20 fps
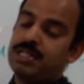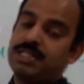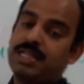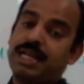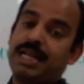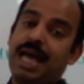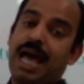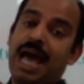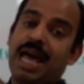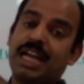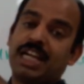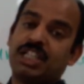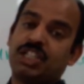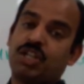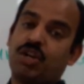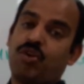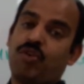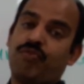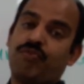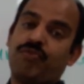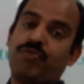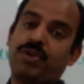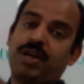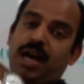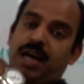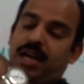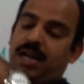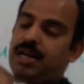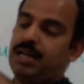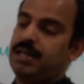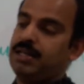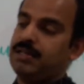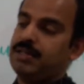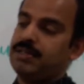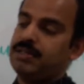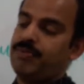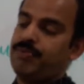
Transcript: the direction of current.